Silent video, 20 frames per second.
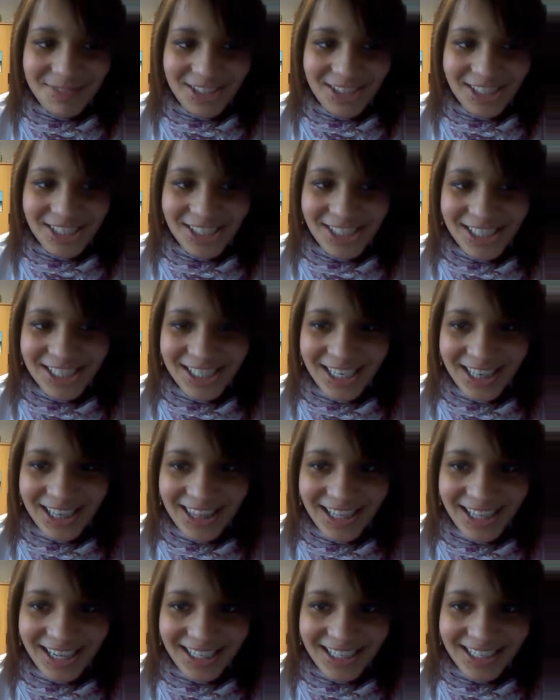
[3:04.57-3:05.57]
Matryoshka
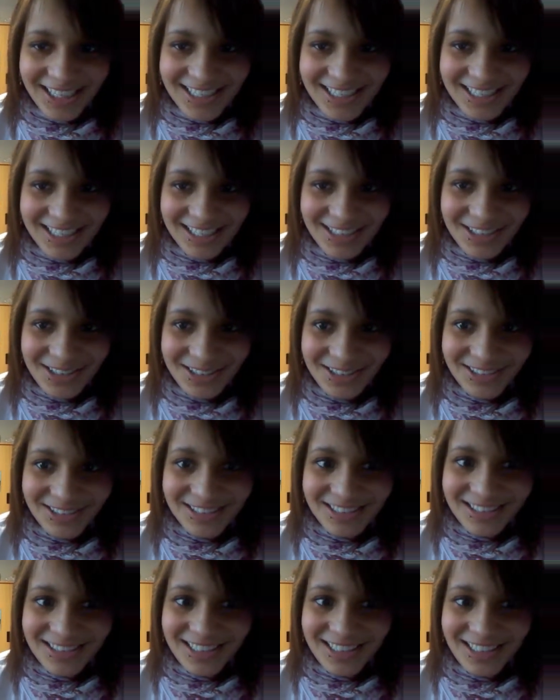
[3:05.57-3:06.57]
thing is the
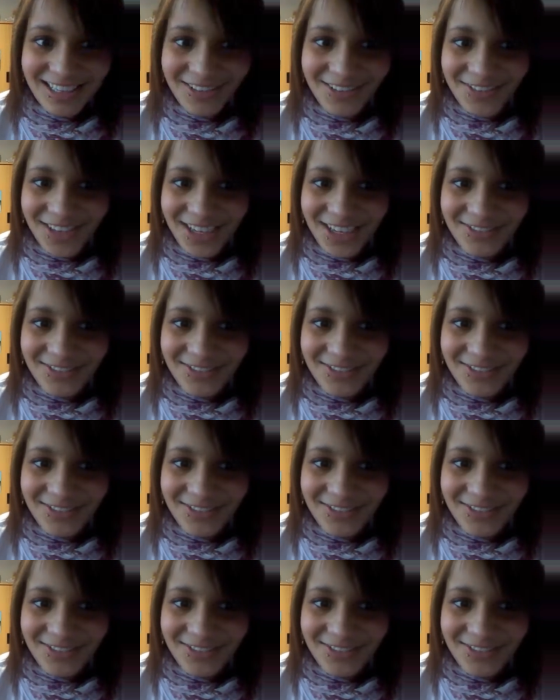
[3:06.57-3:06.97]
coolest thing I've